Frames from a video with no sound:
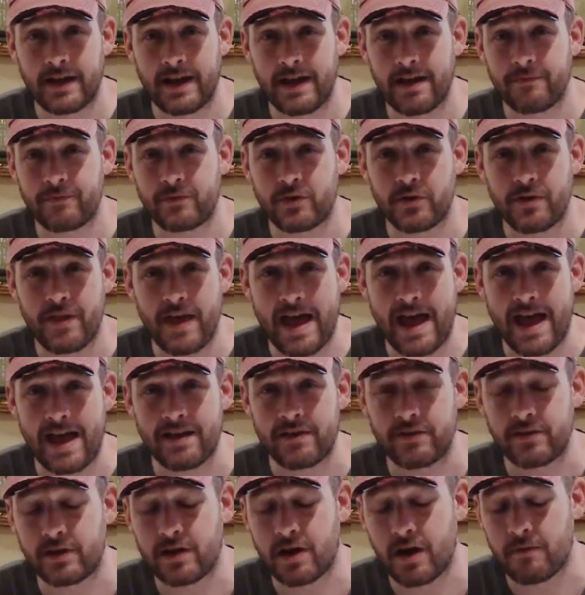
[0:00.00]
After
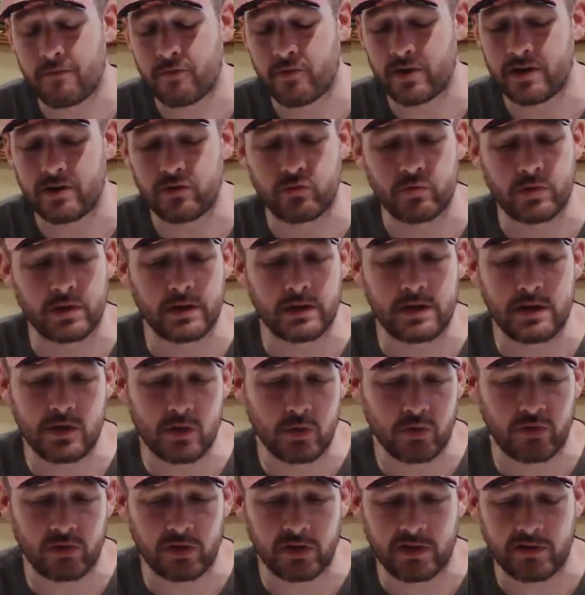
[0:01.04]
that, the covering is really
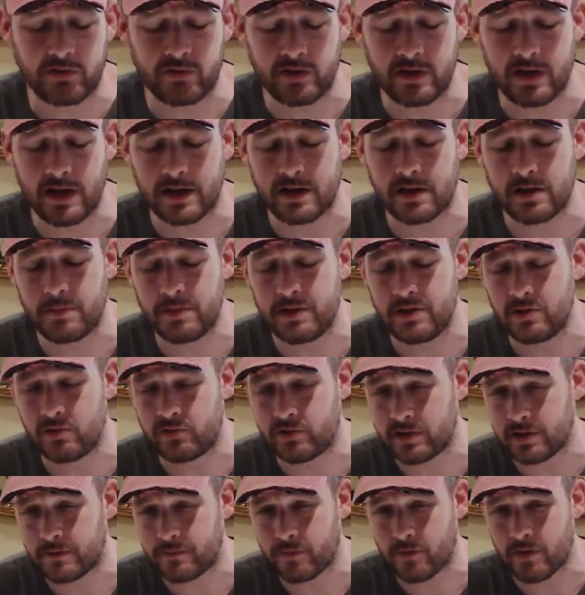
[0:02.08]
useless. You're not going to be
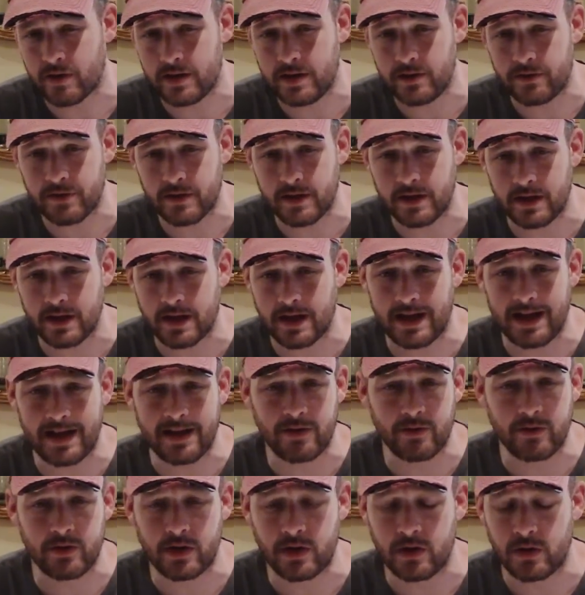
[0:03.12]
using it for anything. I
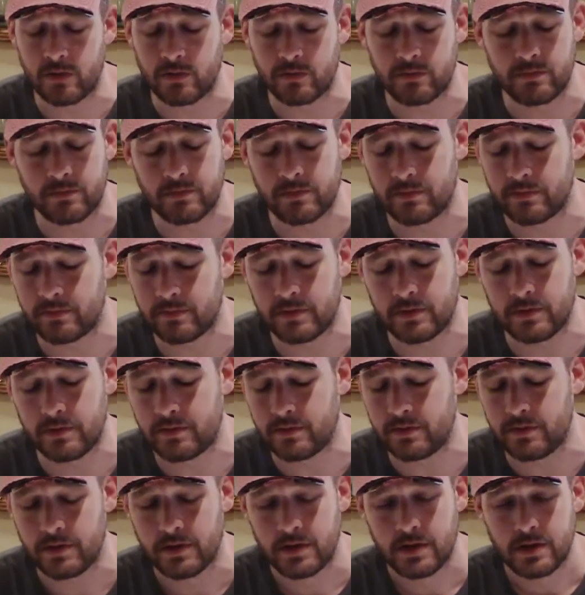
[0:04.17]
don't know.
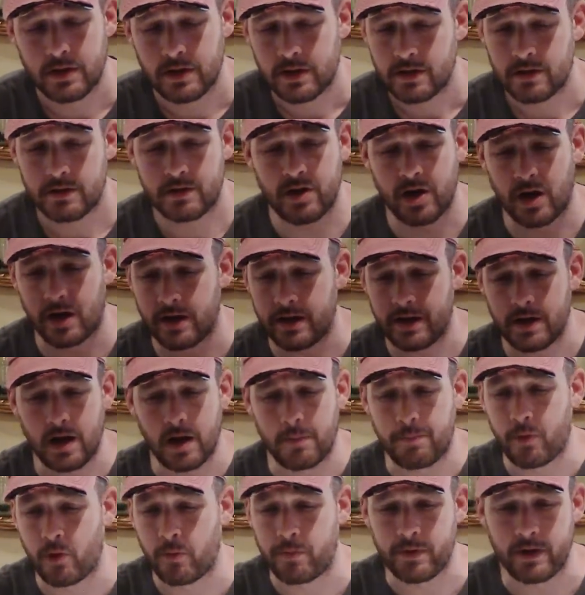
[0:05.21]
Cut it
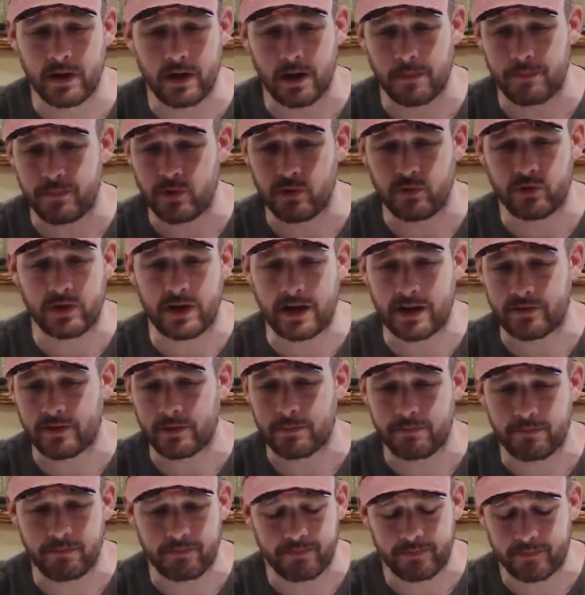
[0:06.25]
up, open it up, use it as a
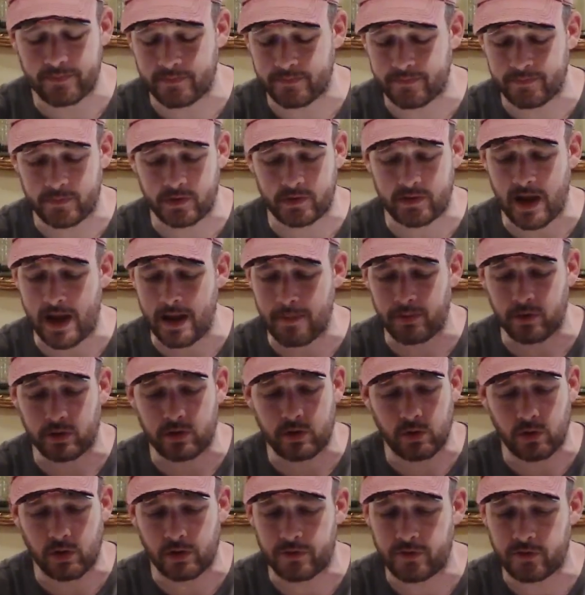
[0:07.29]

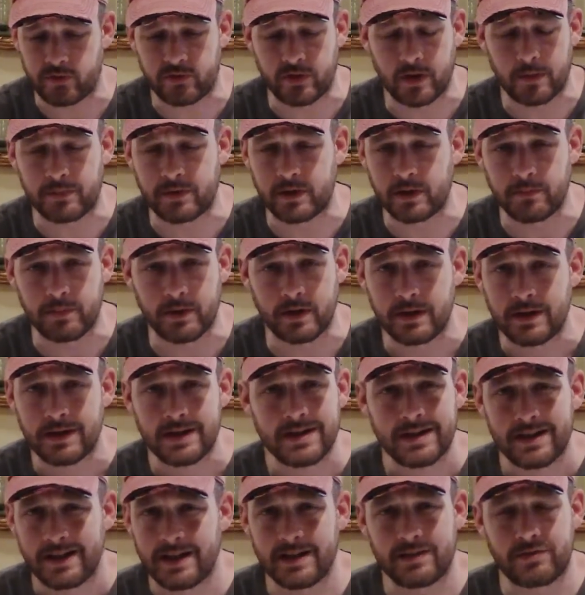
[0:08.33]
tablecloth or something, but
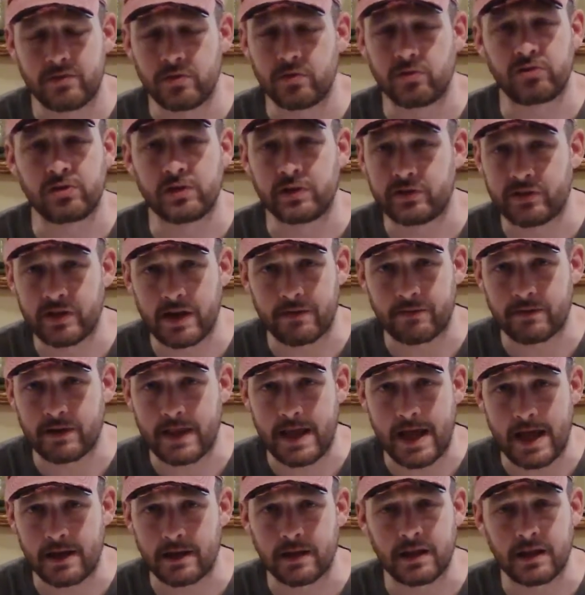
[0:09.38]
it's useless after that.